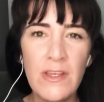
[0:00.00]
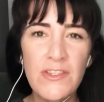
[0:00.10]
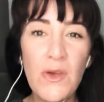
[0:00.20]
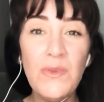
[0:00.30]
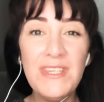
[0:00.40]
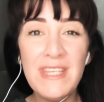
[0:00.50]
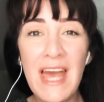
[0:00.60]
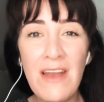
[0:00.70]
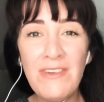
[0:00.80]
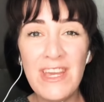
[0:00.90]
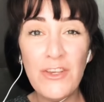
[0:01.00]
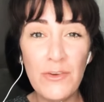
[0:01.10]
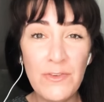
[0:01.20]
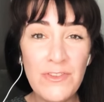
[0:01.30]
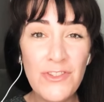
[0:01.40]
So this area
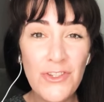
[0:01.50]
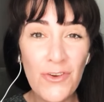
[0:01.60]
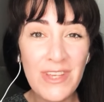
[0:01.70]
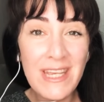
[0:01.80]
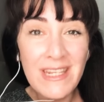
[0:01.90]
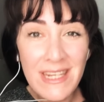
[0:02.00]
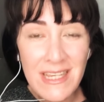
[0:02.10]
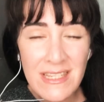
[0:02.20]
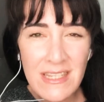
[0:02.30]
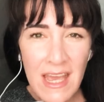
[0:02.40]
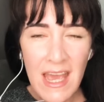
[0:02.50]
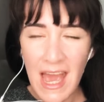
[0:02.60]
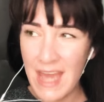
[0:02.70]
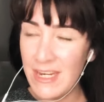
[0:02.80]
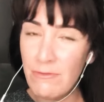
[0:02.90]
governs your kidneys
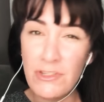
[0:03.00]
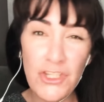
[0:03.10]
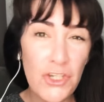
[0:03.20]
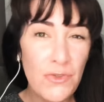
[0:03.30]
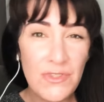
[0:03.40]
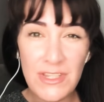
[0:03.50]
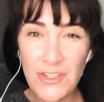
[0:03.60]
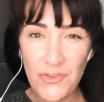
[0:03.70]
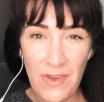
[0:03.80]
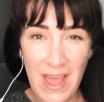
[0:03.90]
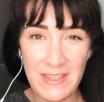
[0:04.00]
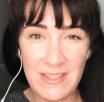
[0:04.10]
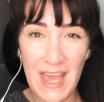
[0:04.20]
and it reduces stress,